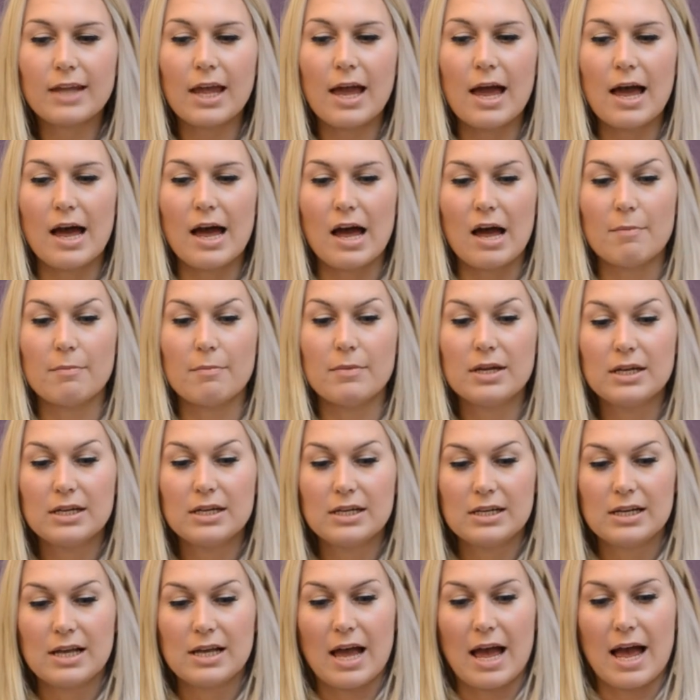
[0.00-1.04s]

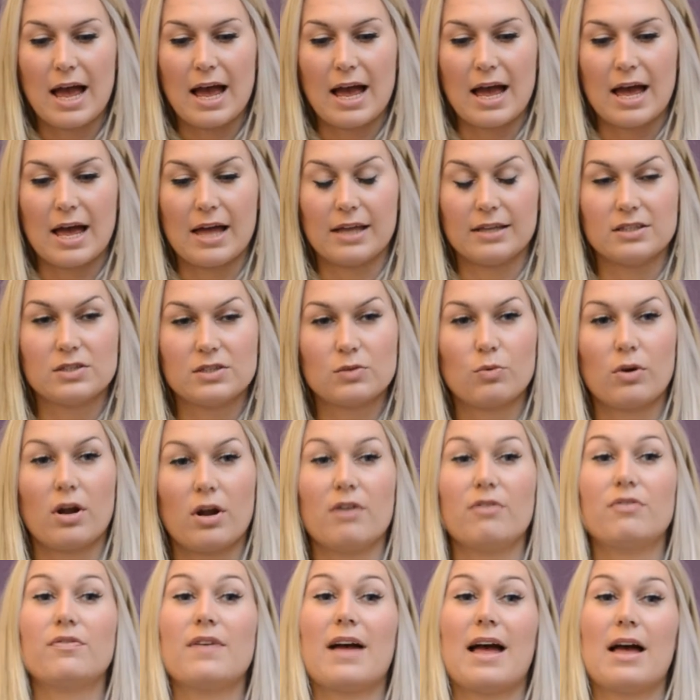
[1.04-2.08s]
And what I
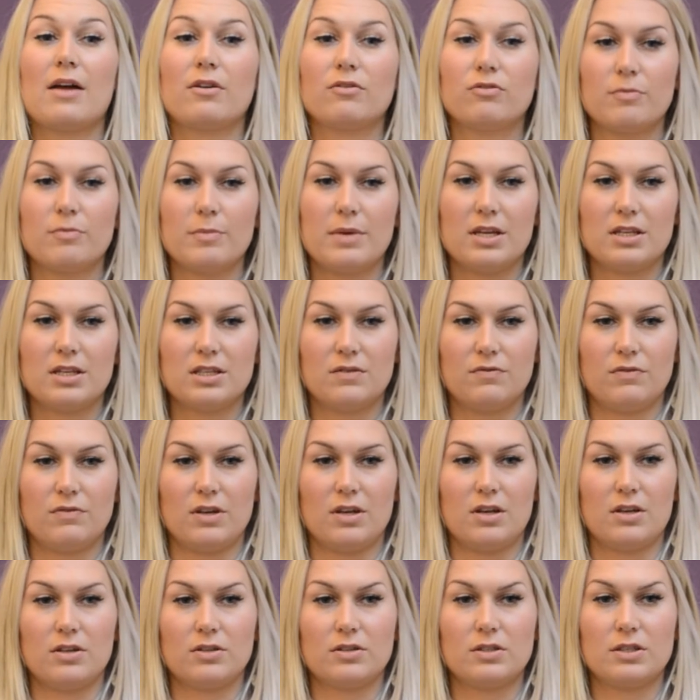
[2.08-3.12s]
found from the
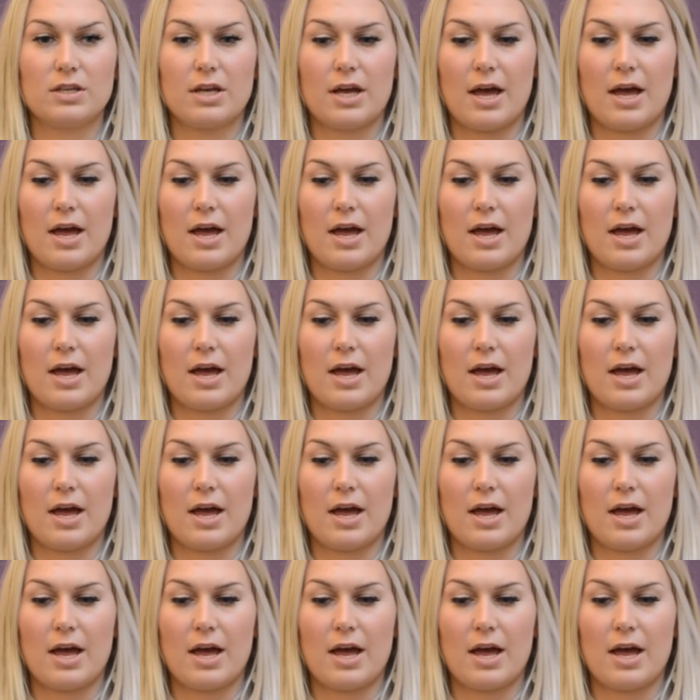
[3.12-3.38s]
interviews